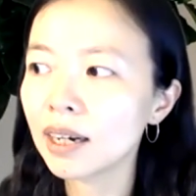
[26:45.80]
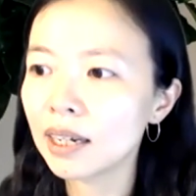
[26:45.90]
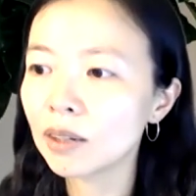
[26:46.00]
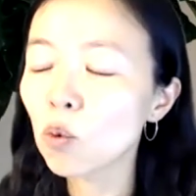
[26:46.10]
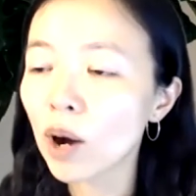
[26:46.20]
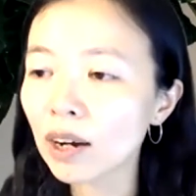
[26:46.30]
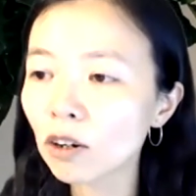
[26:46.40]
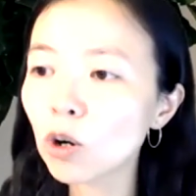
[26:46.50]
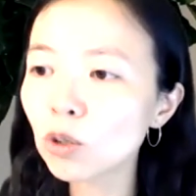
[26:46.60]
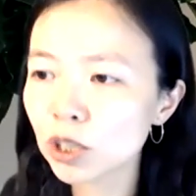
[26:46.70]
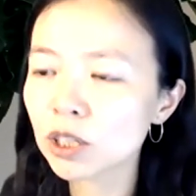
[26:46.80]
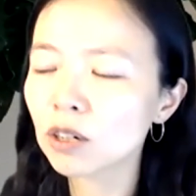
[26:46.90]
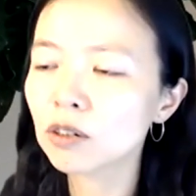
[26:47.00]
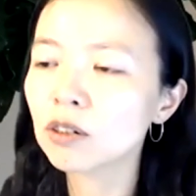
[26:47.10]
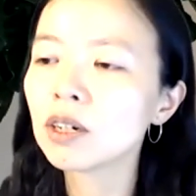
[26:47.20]
while
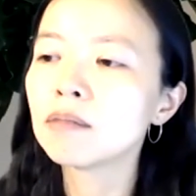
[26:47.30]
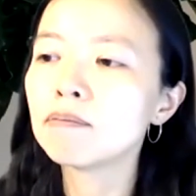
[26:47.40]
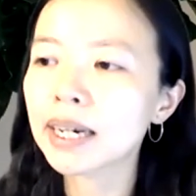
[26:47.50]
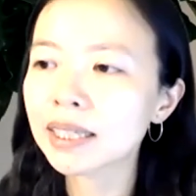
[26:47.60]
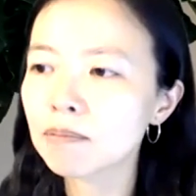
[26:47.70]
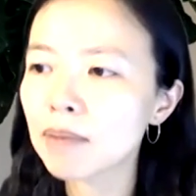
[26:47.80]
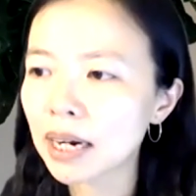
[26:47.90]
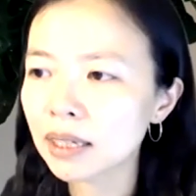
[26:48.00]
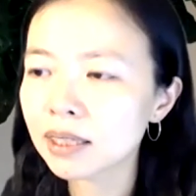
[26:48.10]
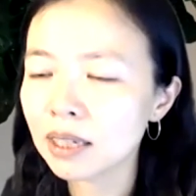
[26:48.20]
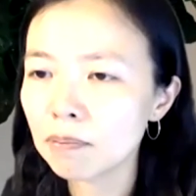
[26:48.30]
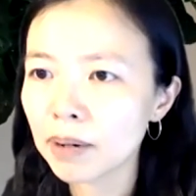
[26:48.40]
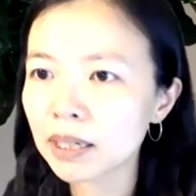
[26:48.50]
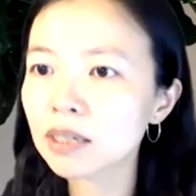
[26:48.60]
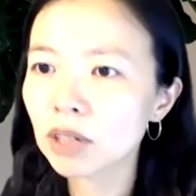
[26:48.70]
also maximize the
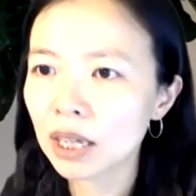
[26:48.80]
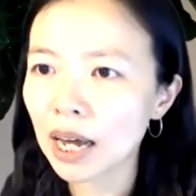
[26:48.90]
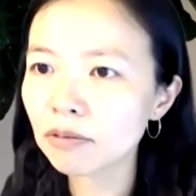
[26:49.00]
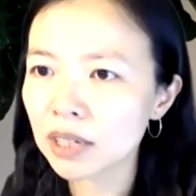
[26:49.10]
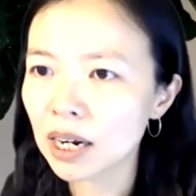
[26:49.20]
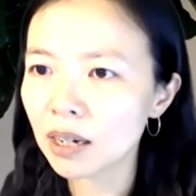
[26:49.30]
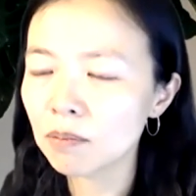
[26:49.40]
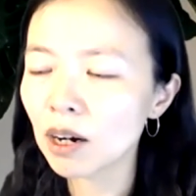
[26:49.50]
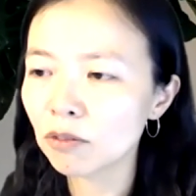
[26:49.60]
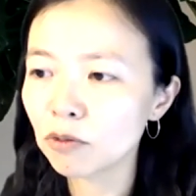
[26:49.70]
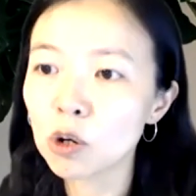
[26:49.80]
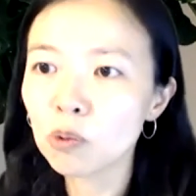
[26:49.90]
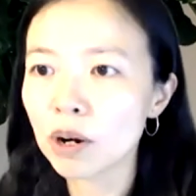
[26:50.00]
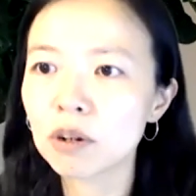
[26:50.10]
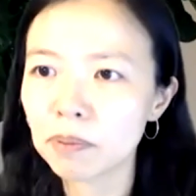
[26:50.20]
battery lifetime of your
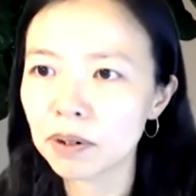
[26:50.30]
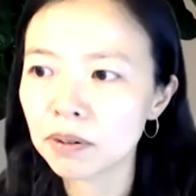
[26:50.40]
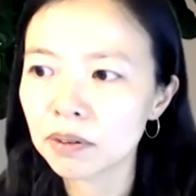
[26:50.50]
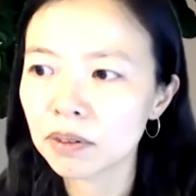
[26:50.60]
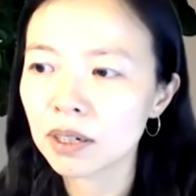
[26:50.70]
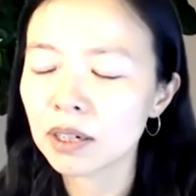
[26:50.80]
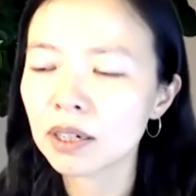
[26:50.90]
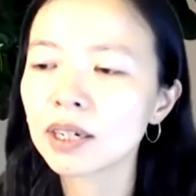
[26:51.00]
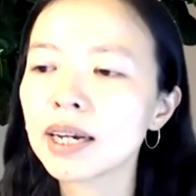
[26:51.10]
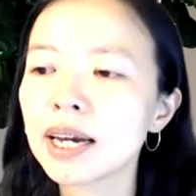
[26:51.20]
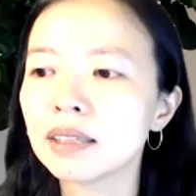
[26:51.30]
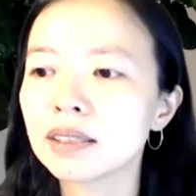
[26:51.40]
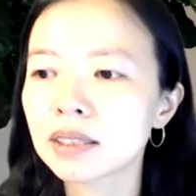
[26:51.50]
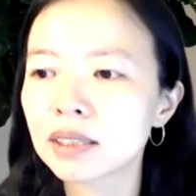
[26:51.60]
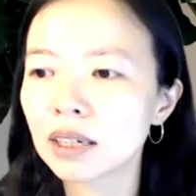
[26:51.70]
wearable. And
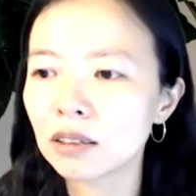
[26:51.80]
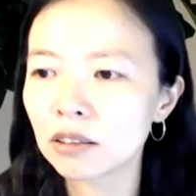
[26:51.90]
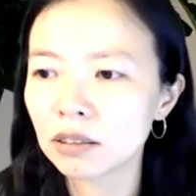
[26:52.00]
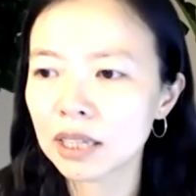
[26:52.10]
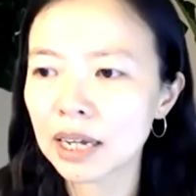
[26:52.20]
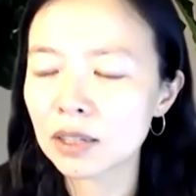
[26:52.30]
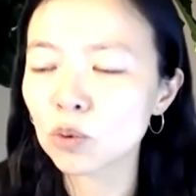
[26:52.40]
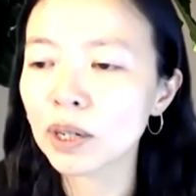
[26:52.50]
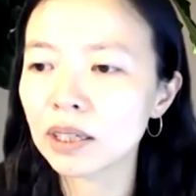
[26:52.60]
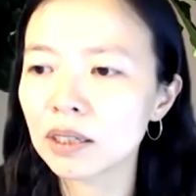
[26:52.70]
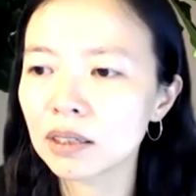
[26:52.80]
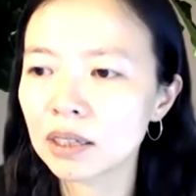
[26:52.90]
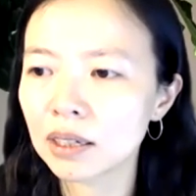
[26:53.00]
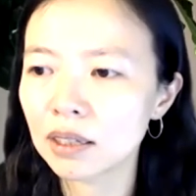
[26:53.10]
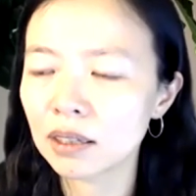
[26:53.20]
so that's what
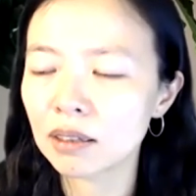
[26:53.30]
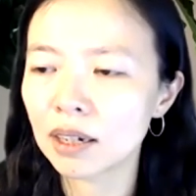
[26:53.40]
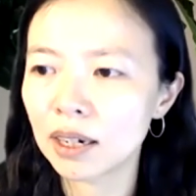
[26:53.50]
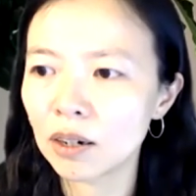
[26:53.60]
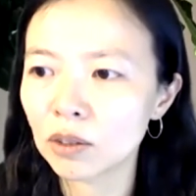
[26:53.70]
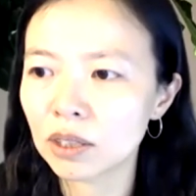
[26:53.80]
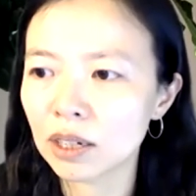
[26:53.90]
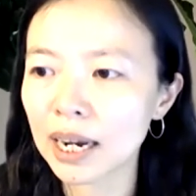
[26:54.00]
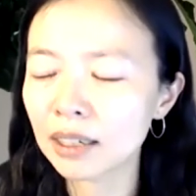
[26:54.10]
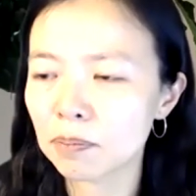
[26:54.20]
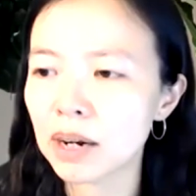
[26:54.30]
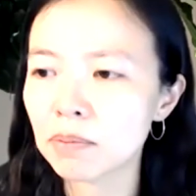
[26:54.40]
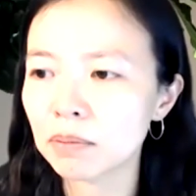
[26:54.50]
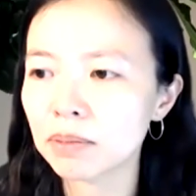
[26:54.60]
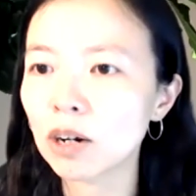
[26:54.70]
the kind of
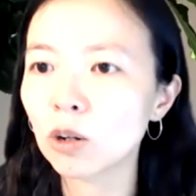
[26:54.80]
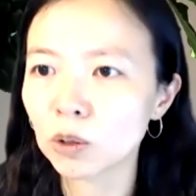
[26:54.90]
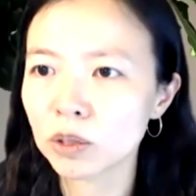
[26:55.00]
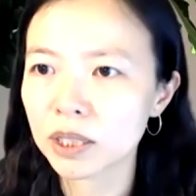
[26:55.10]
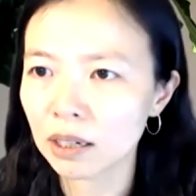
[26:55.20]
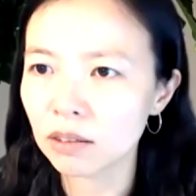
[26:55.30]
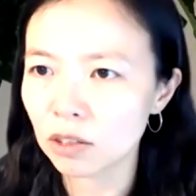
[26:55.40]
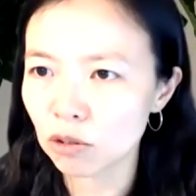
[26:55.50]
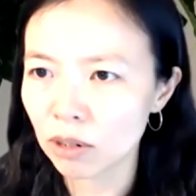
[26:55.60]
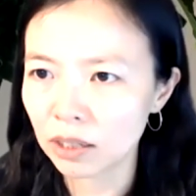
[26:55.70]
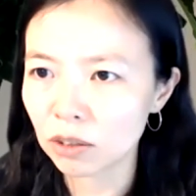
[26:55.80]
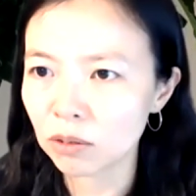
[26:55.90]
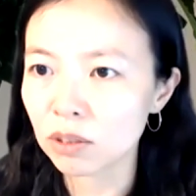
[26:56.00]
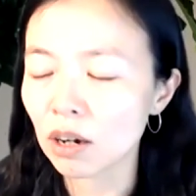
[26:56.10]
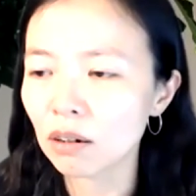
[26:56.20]
problem that AutoScale is trying to
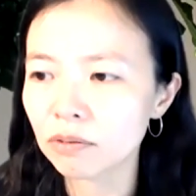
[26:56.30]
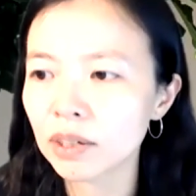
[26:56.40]
solve.